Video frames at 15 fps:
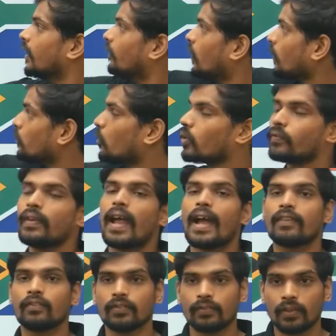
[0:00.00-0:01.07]
one more
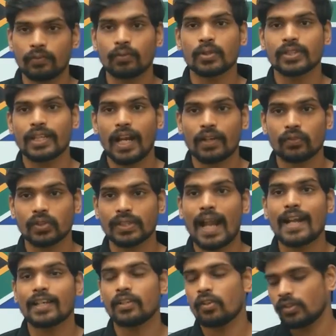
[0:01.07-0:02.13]
flag, one more star was
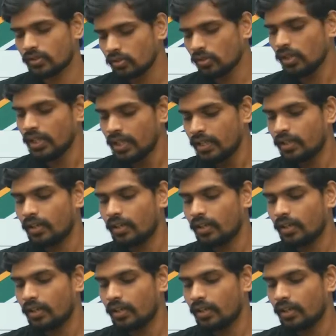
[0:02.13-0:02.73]
added on. So